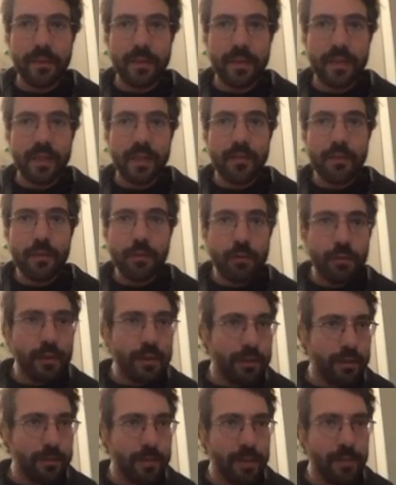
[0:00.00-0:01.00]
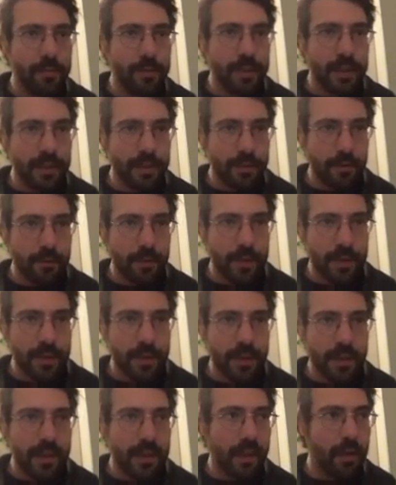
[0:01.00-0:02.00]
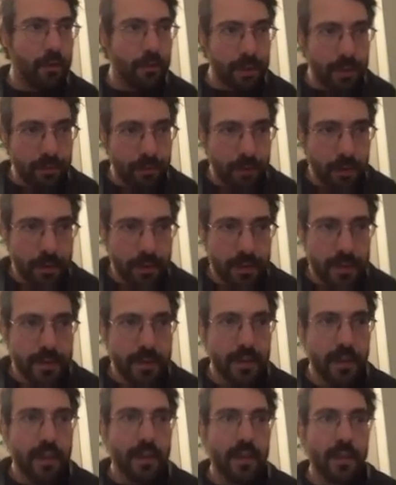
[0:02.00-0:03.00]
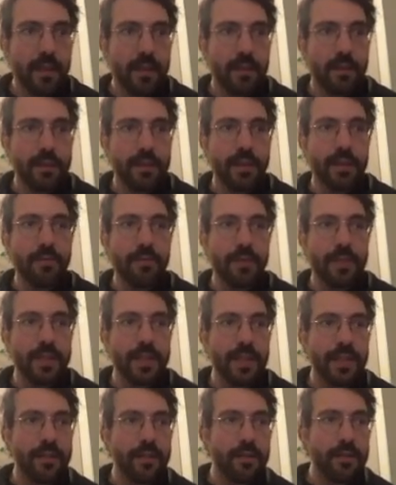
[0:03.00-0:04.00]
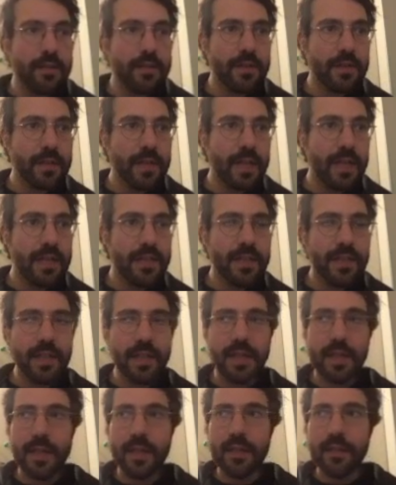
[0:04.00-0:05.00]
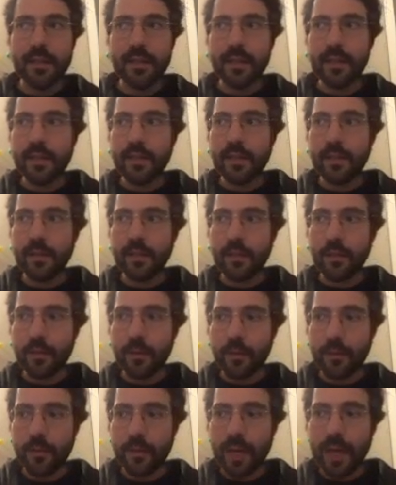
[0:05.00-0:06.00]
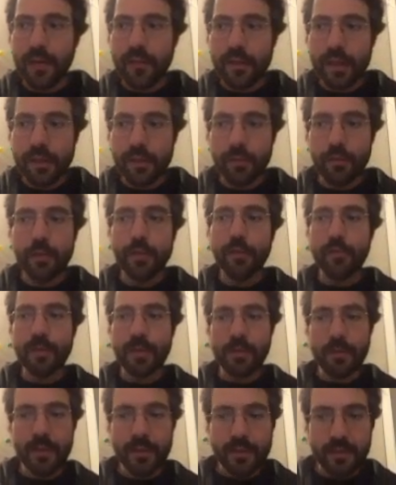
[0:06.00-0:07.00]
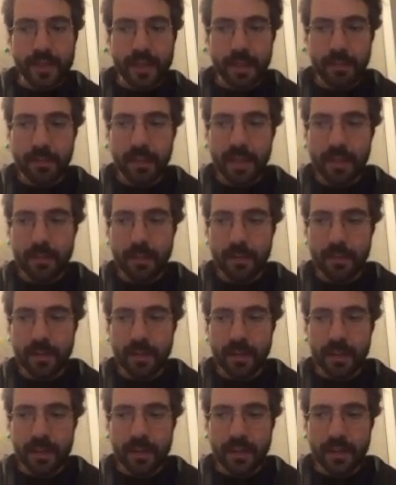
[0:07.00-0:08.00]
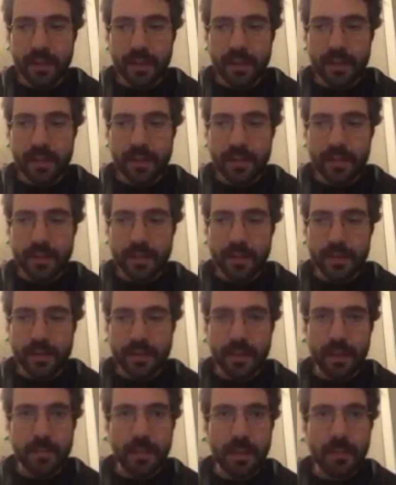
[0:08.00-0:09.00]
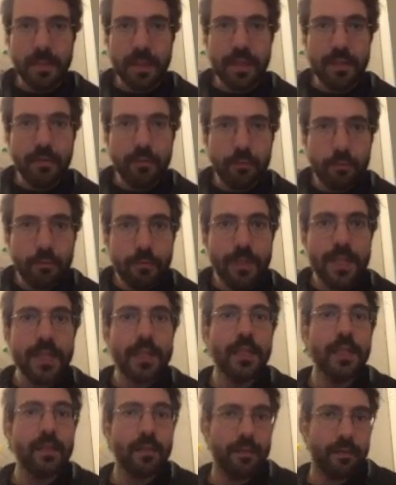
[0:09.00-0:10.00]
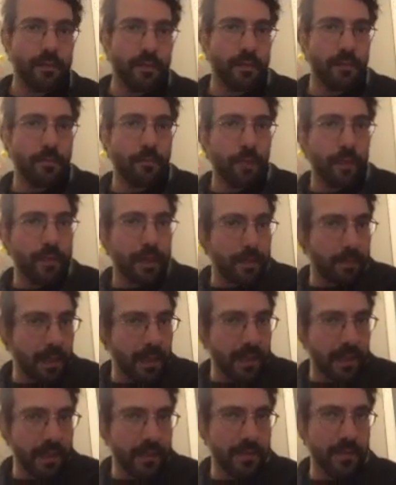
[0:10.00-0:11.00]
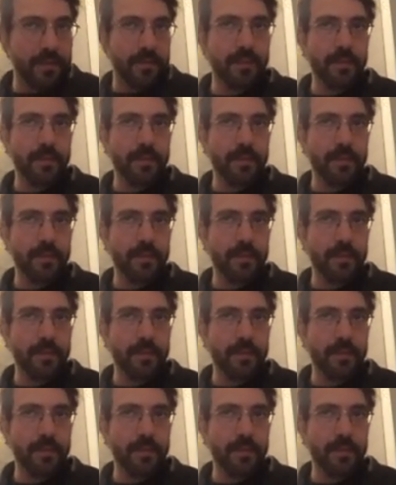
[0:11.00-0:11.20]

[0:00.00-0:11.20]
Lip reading: if you know a little bit about insurance and how it works, natural disasters, as they affect a lot of people at the same time, they may be too risky for the private market.